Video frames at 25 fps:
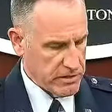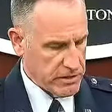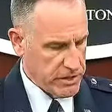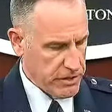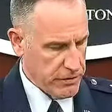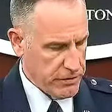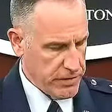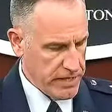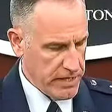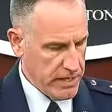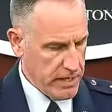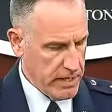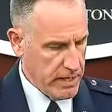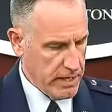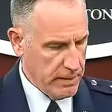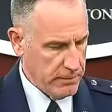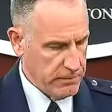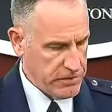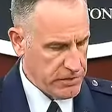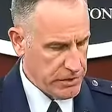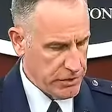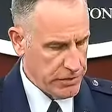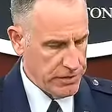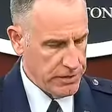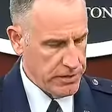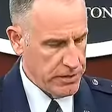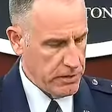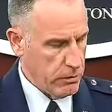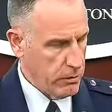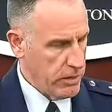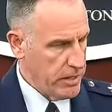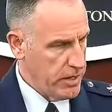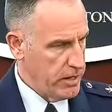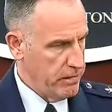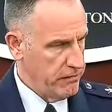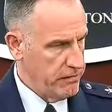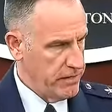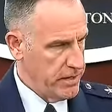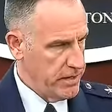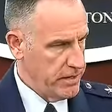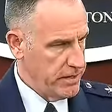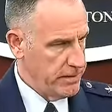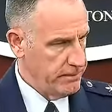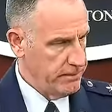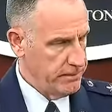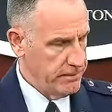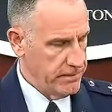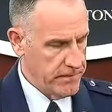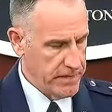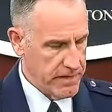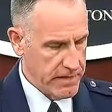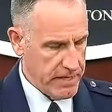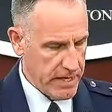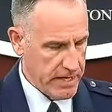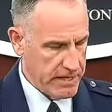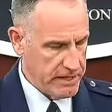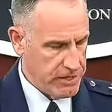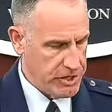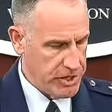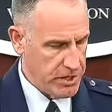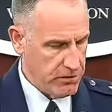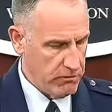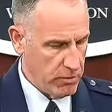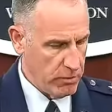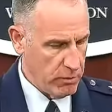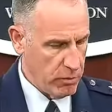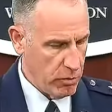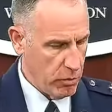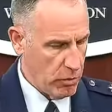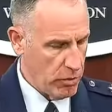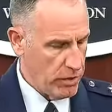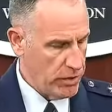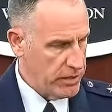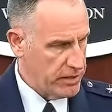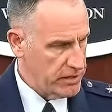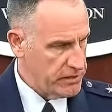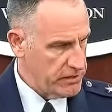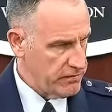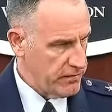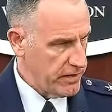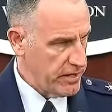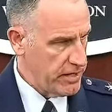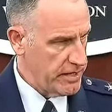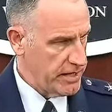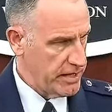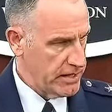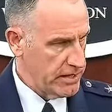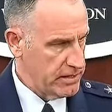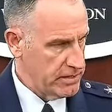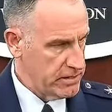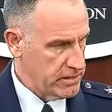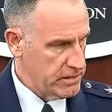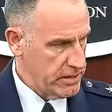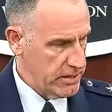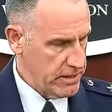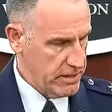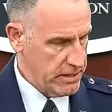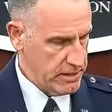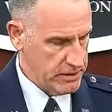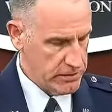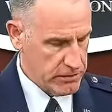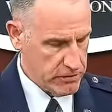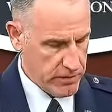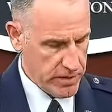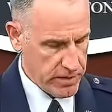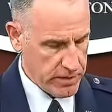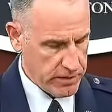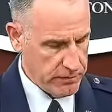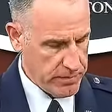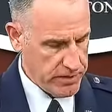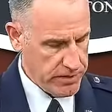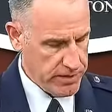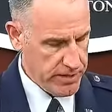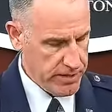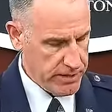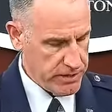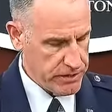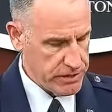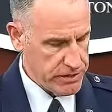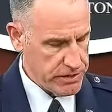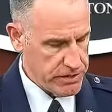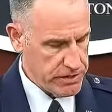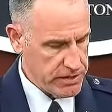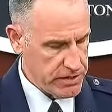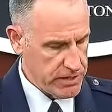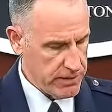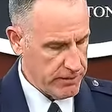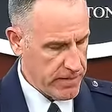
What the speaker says: Tony. I'm certainly aware of the IG report, its findings, and its recommendations.